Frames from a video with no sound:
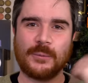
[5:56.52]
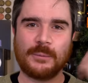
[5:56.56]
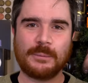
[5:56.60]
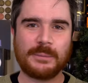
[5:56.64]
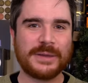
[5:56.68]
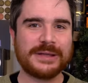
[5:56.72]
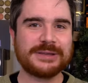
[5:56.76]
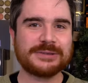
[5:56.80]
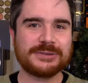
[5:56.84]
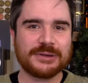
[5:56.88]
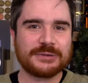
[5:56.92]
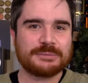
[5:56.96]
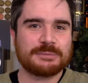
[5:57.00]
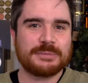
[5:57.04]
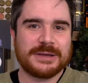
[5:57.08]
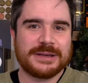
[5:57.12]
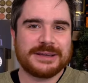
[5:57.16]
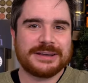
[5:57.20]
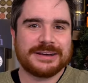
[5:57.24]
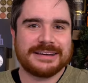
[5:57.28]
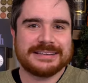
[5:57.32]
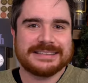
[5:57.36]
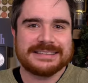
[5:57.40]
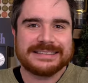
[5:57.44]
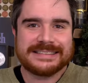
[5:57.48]
just
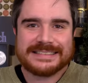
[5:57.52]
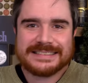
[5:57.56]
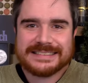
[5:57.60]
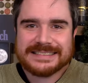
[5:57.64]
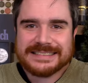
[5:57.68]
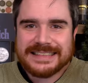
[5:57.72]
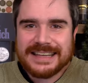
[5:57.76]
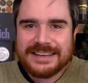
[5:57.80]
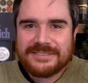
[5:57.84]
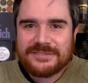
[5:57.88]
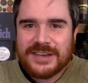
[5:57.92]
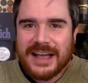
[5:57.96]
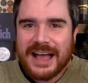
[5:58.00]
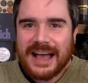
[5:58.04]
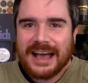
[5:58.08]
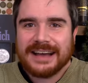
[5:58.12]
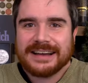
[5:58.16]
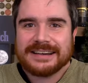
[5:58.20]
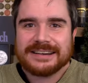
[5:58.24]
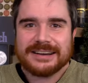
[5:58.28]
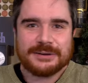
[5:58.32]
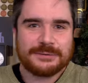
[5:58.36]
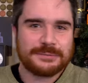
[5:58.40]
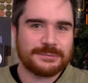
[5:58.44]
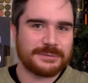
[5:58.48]
because they've
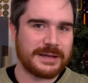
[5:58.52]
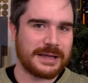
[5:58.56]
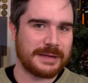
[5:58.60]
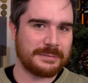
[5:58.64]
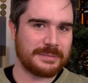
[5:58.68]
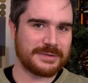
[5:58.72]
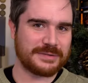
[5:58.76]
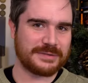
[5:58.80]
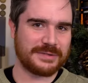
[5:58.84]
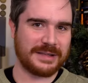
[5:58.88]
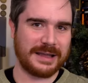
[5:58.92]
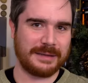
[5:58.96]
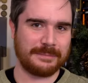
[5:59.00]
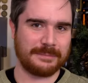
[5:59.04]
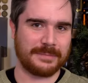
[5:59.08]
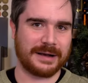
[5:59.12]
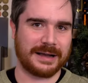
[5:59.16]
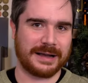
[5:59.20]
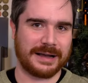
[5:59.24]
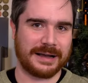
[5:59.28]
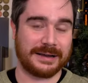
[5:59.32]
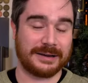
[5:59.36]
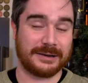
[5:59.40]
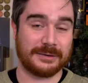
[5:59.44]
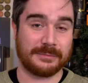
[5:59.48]
got a famous name
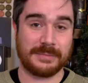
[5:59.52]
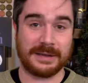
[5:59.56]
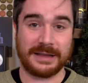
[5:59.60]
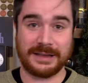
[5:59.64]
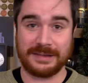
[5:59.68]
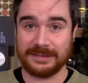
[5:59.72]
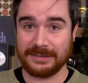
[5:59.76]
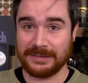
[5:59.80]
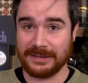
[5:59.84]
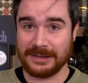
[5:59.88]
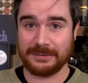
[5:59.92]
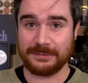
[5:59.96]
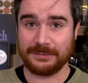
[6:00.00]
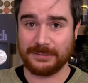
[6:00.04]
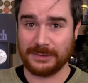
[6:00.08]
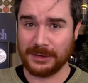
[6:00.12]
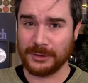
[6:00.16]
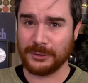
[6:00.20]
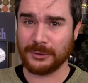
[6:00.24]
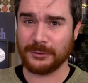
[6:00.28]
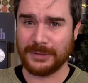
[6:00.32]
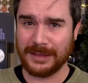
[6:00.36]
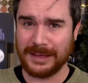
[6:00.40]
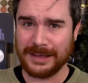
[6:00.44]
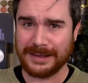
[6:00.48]
behind them and they
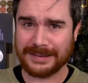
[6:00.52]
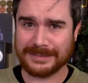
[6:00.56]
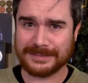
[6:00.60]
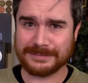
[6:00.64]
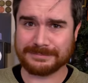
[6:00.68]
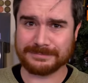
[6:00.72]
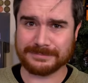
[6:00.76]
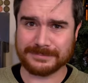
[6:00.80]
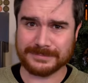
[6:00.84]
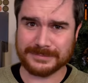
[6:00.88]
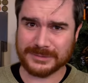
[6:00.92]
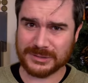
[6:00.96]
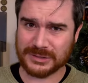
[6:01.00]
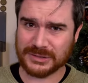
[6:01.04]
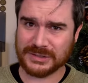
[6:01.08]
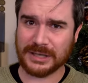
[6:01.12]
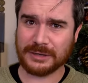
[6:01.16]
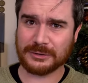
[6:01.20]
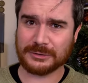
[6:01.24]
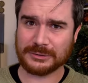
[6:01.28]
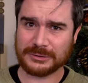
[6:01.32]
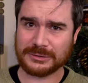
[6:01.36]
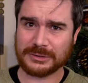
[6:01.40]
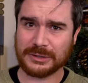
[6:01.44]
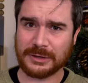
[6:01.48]
figure they can
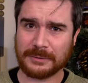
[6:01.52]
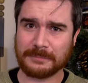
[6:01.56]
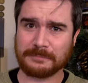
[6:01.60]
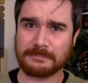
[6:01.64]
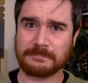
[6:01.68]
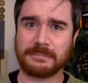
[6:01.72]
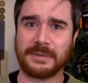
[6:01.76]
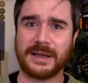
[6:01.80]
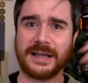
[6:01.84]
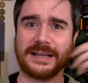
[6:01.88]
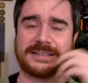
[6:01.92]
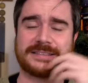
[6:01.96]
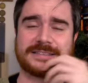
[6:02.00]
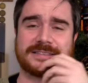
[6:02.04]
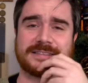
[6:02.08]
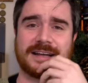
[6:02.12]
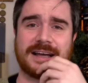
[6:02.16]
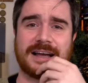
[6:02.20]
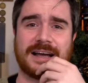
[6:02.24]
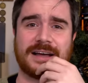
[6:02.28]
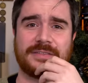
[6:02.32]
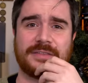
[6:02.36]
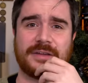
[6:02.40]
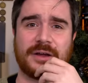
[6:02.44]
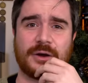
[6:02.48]
sell some based
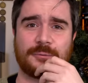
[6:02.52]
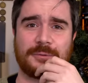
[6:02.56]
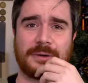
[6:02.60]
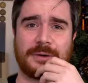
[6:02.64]
on their